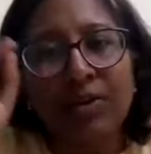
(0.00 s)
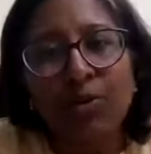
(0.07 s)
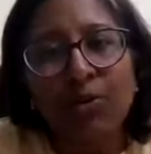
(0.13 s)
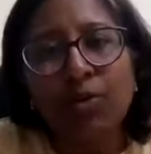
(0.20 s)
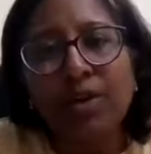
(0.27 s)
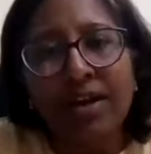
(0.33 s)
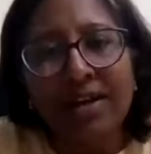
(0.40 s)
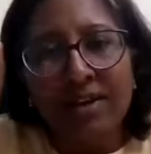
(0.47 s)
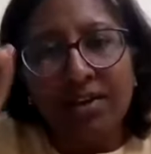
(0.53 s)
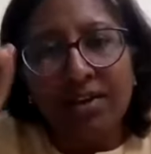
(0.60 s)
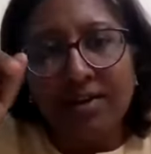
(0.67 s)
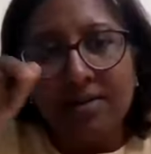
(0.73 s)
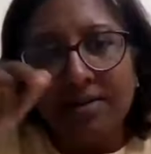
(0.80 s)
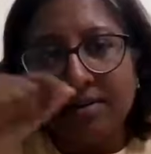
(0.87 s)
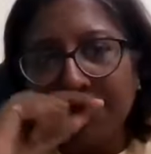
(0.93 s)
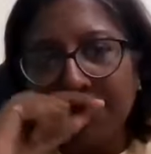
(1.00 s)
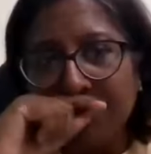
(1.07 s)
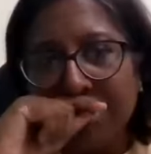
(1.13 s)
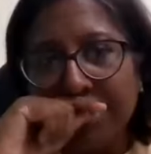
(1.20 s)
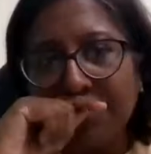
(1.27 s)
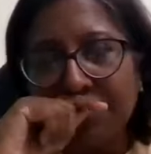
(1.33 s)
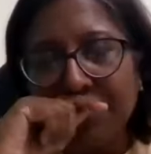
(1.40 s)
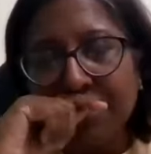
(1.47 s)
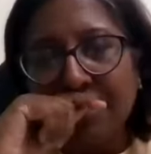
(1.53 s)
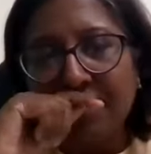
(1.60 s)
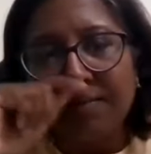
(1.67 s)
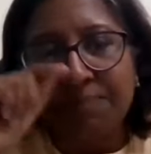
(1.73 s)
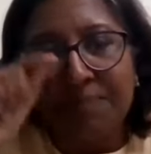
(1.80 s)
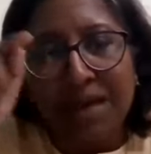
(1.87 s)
me, do you get a